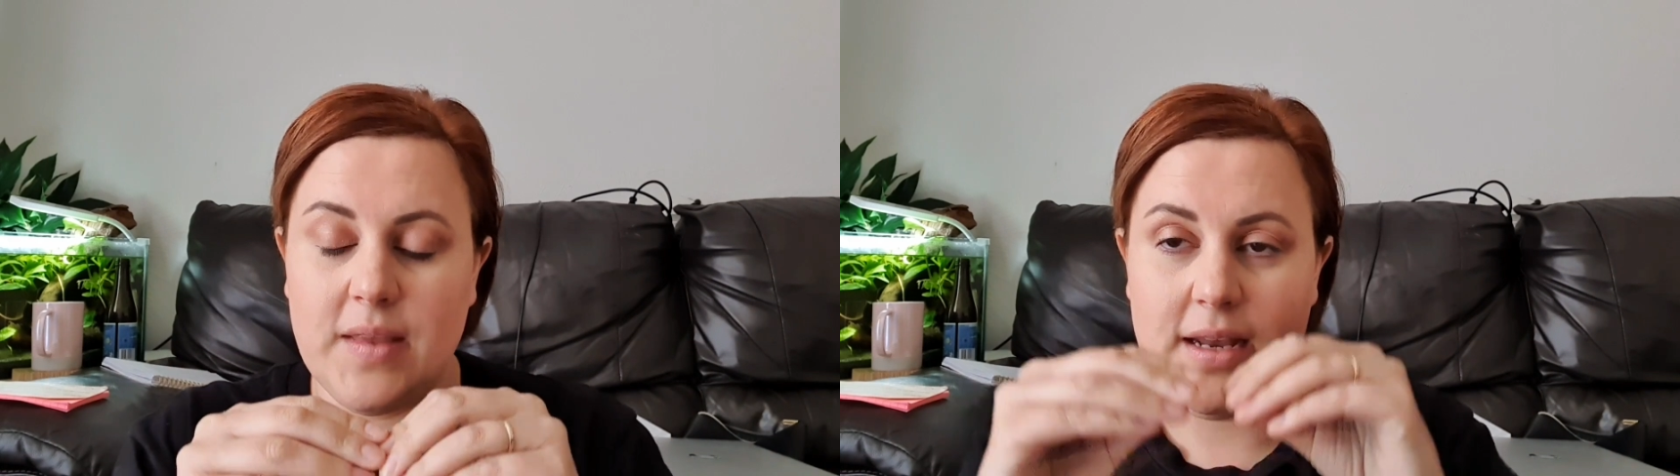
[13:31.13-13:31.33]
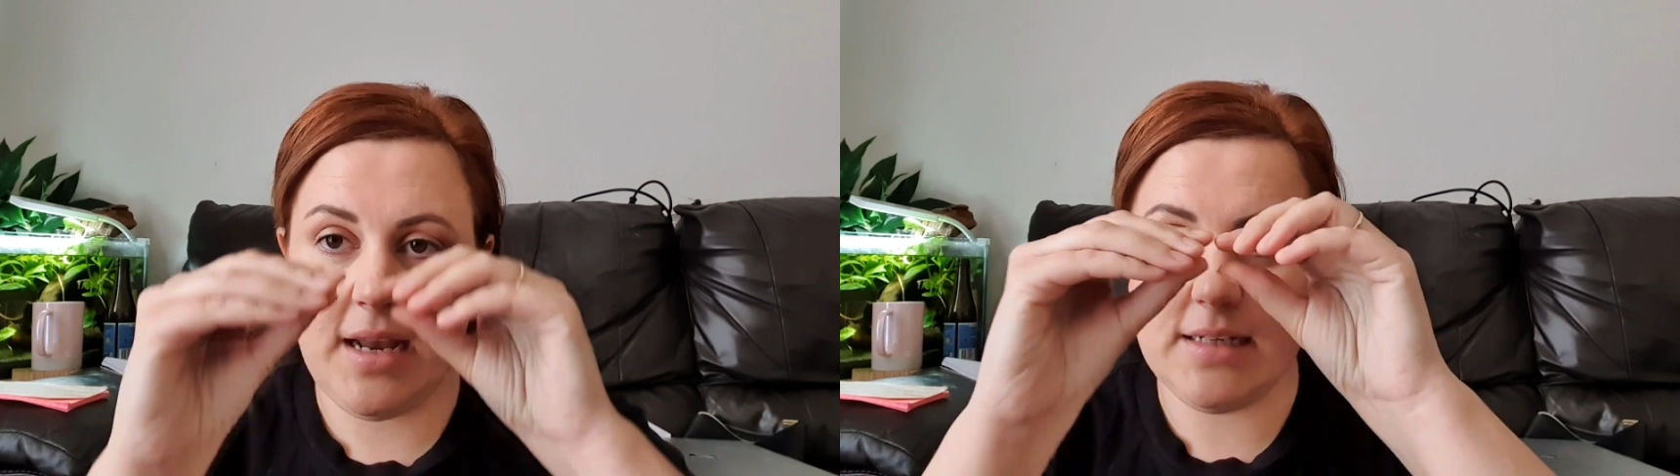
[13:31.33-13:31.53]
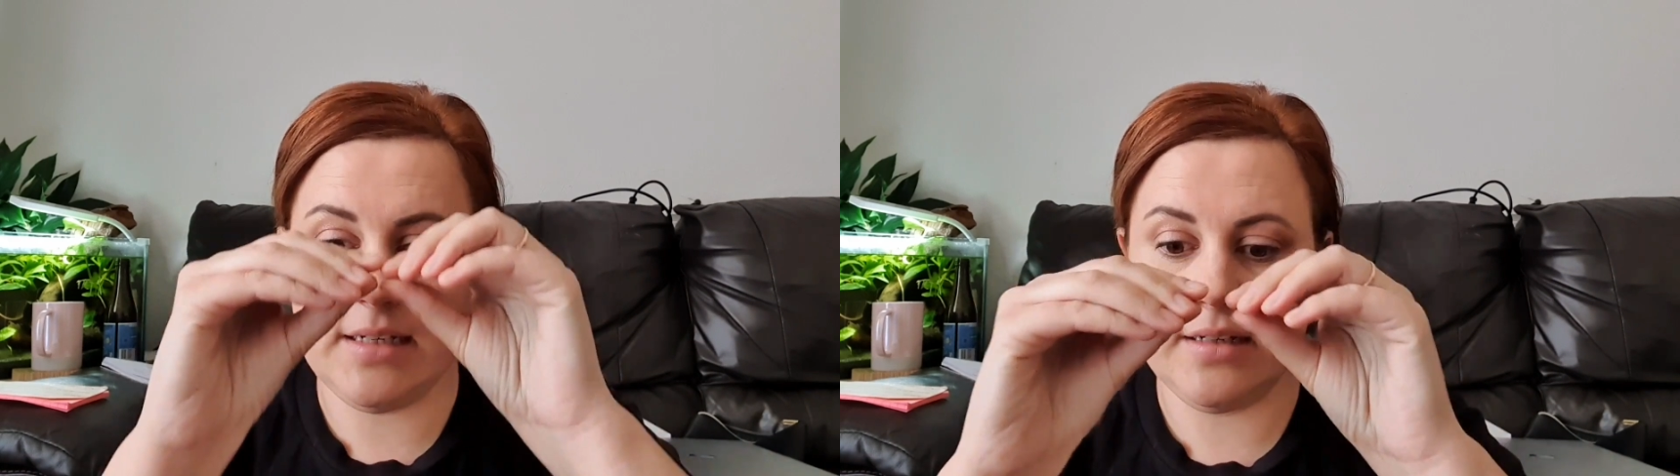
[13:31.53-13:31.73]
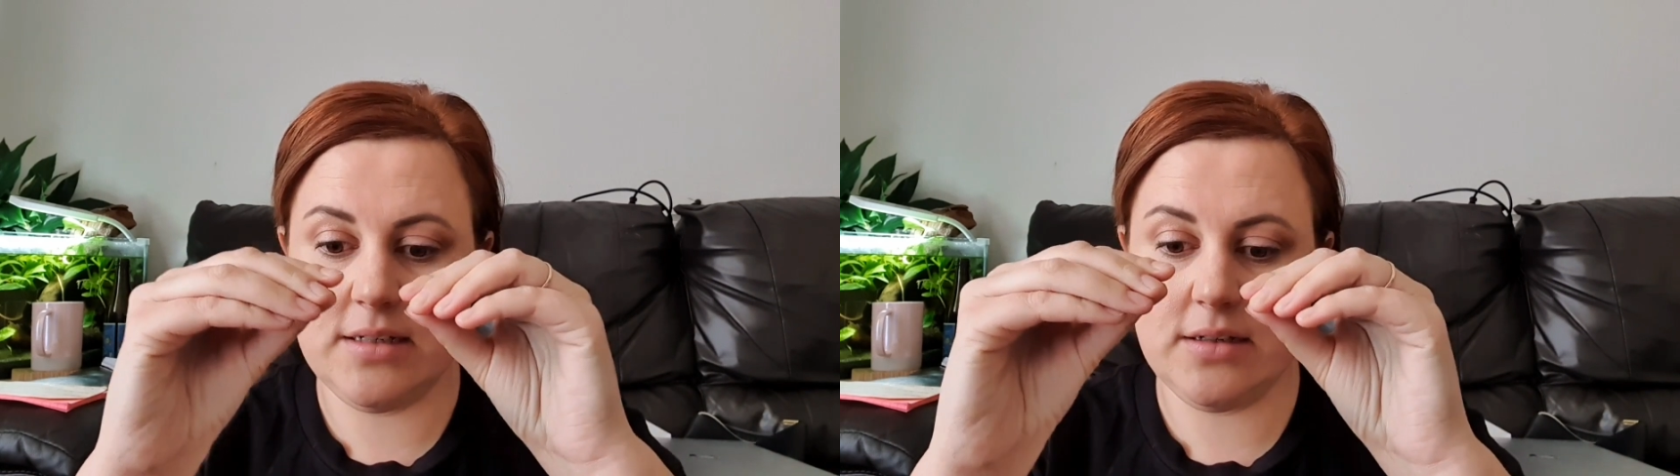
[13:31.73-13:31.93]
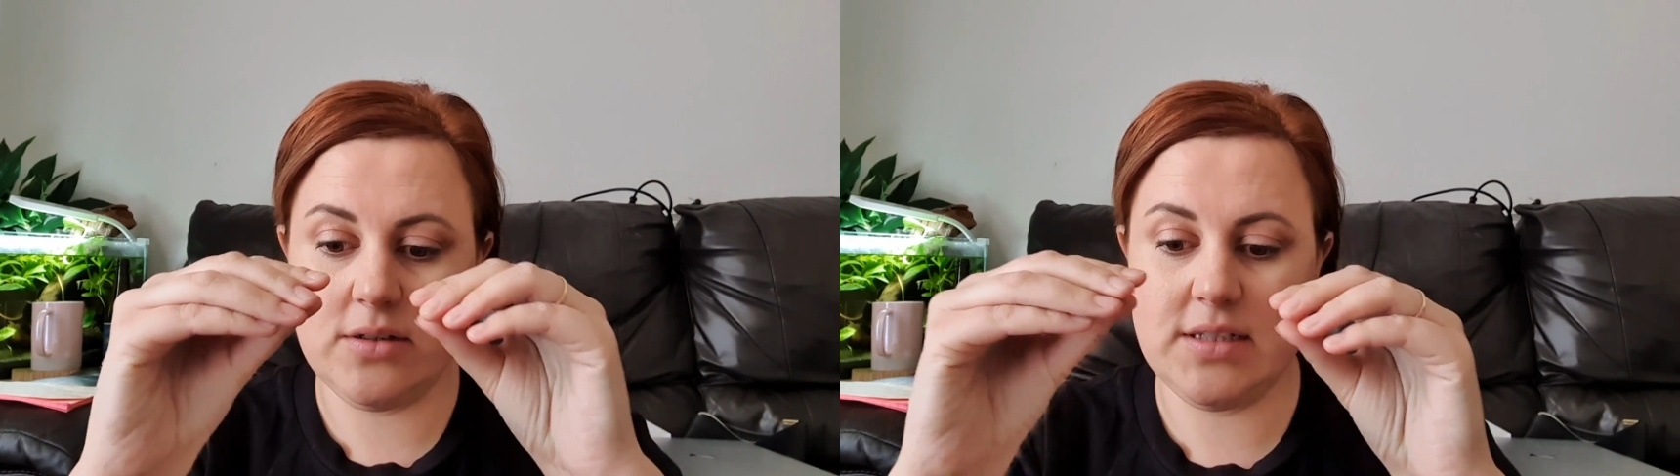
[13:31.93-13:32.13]
it
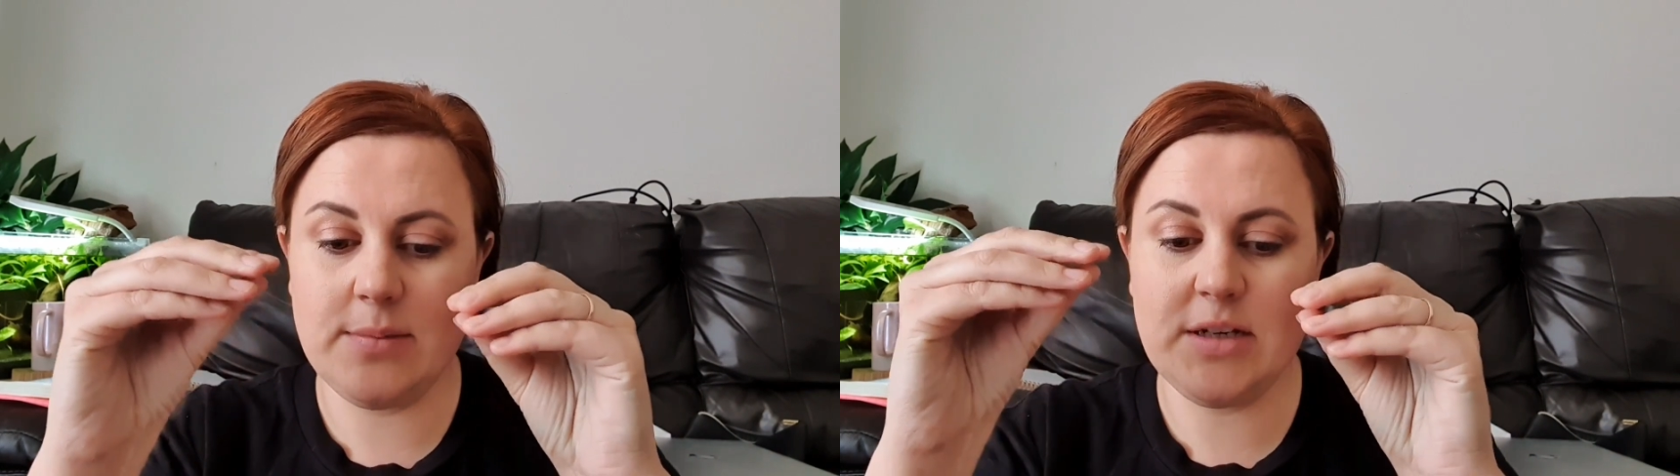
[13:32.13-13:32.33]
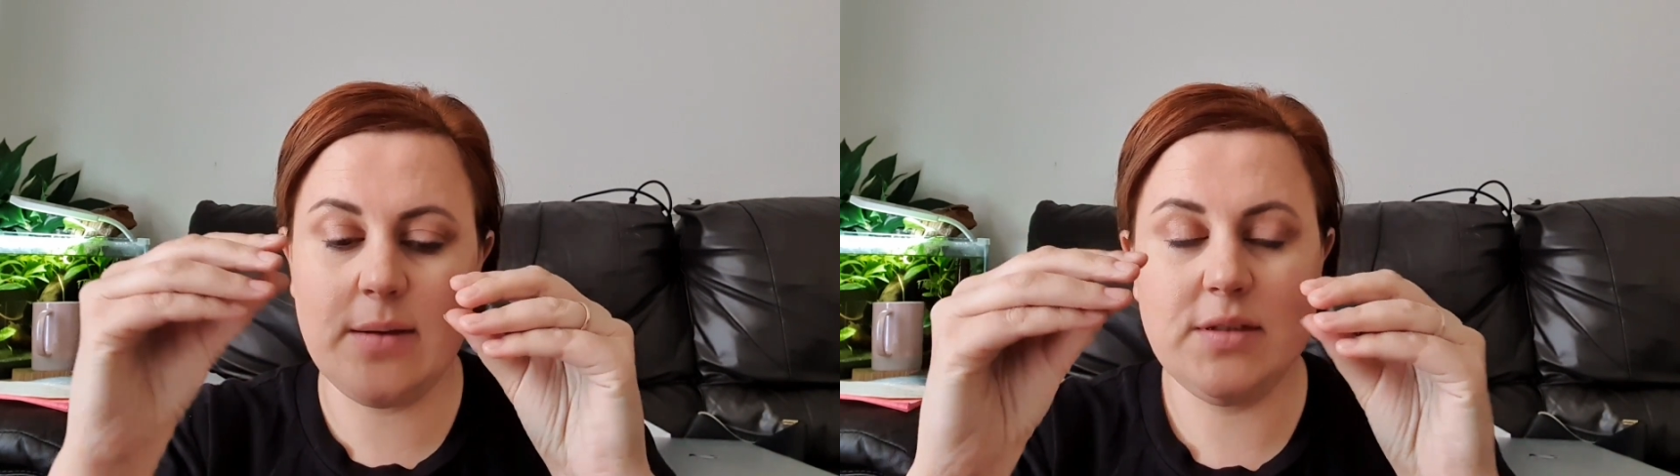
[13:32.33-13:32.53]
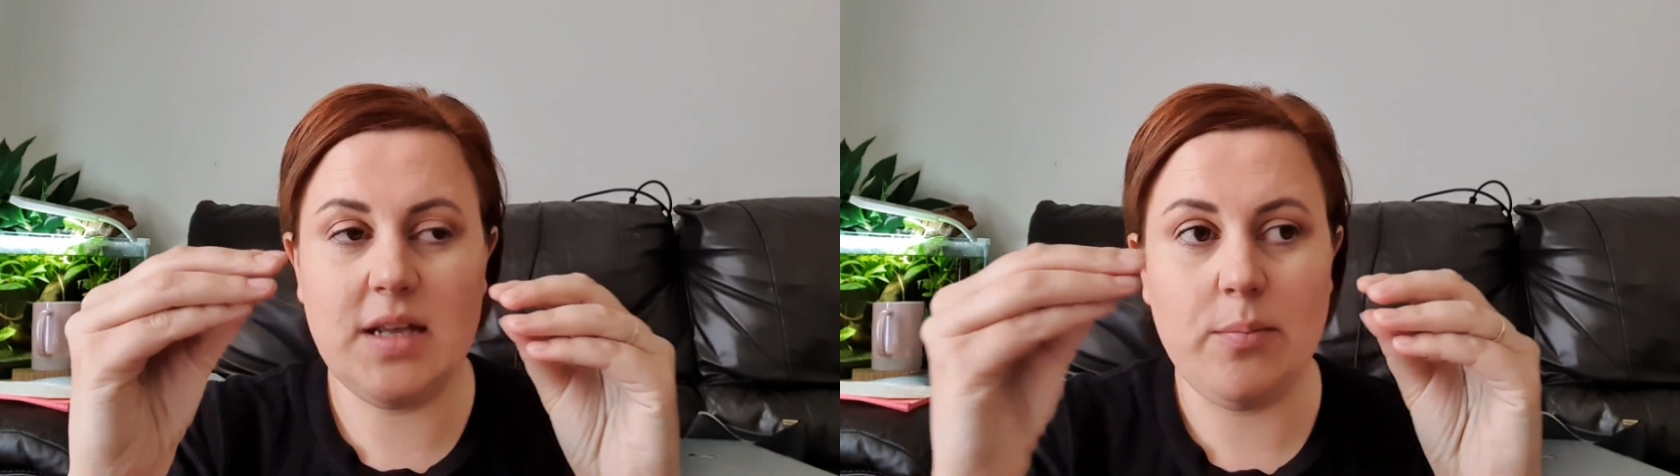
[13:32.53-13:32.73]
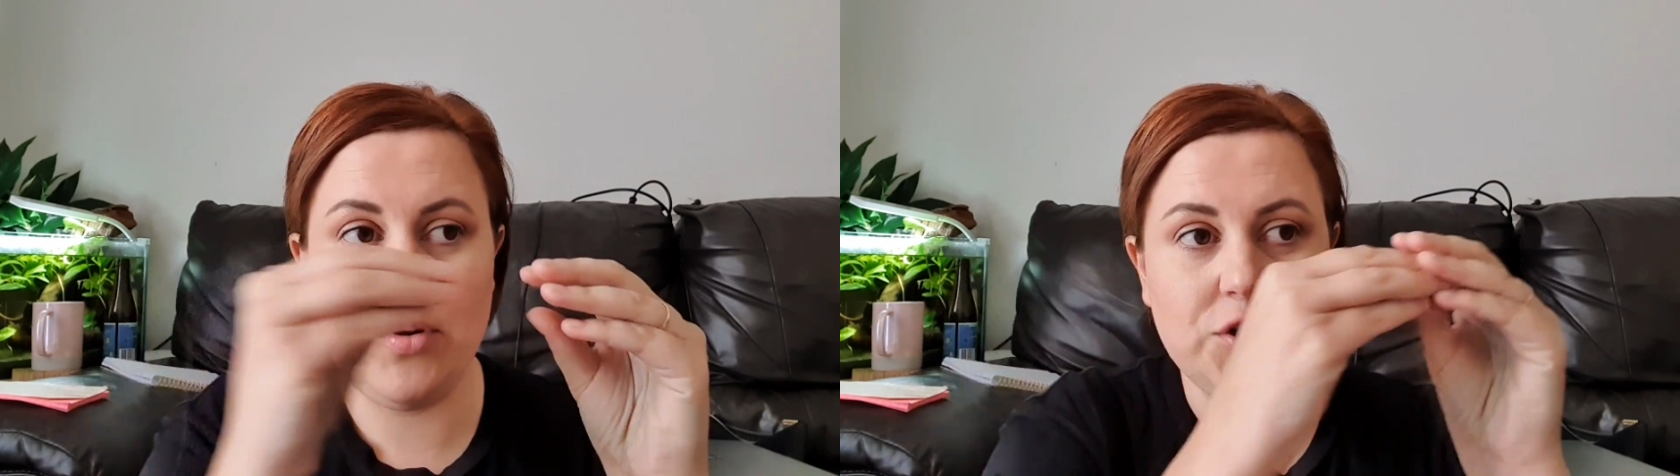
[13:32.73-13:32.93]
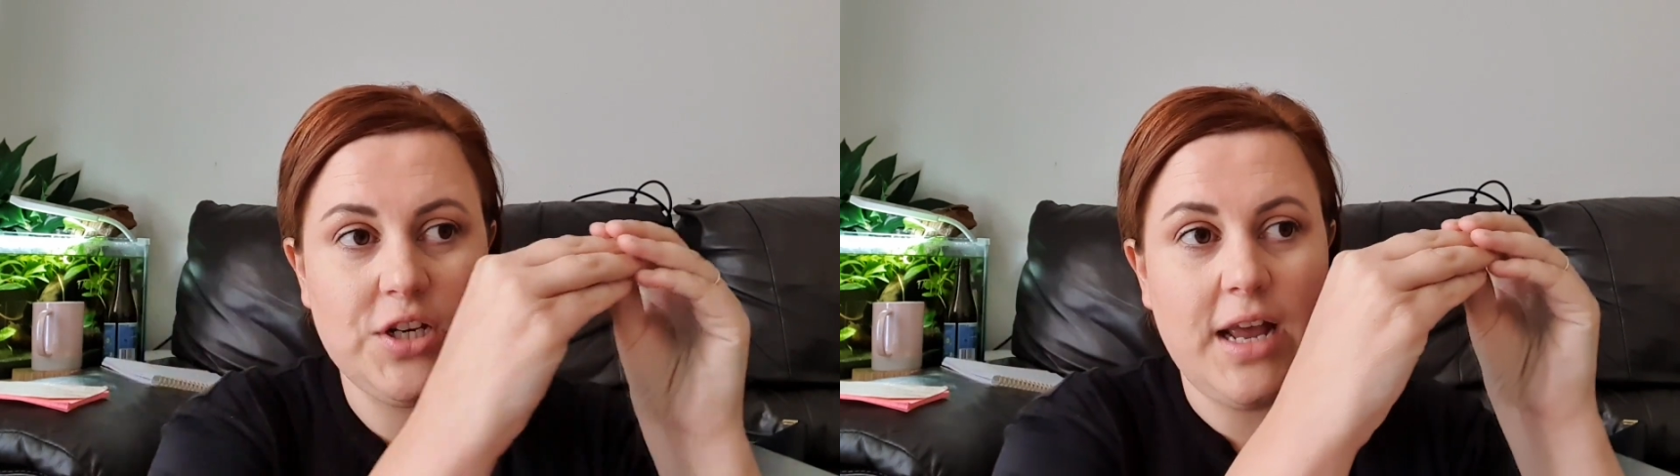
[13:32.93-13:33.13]
hasn't, because sometimes they
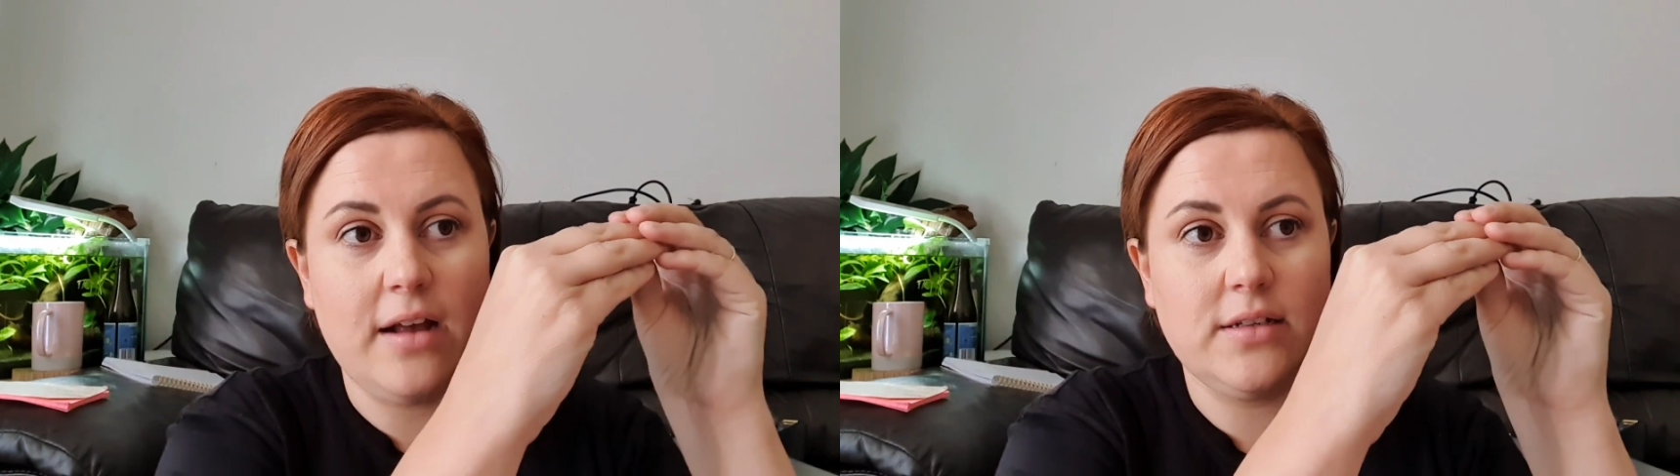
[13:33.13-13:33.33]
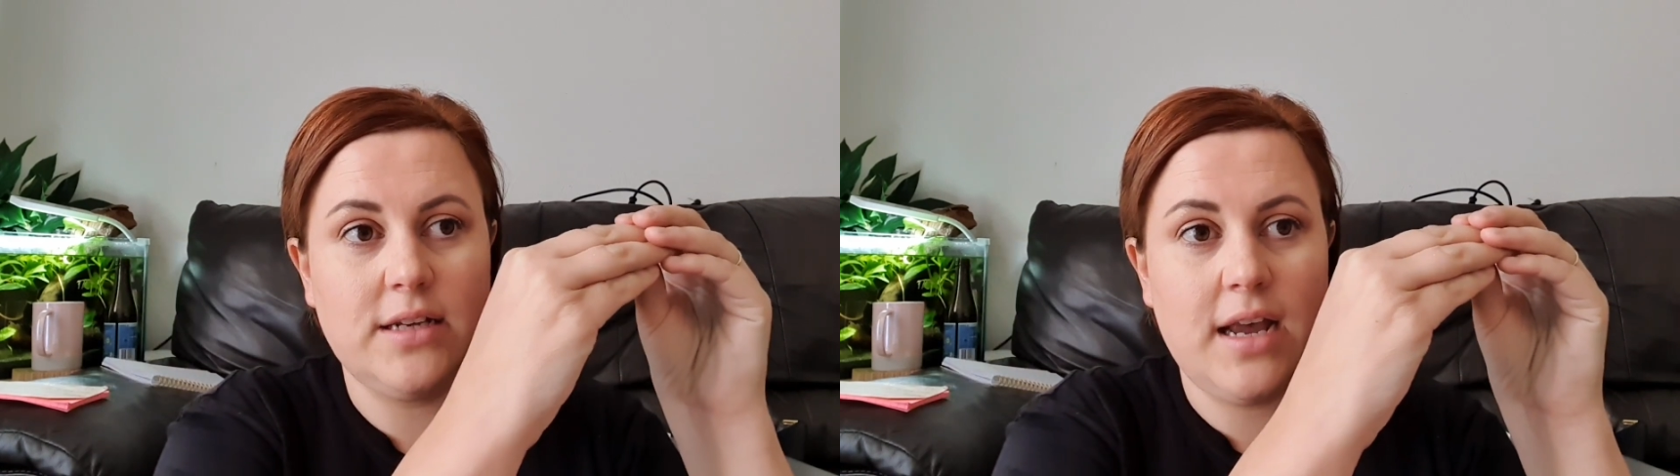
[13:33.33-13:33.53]
push it out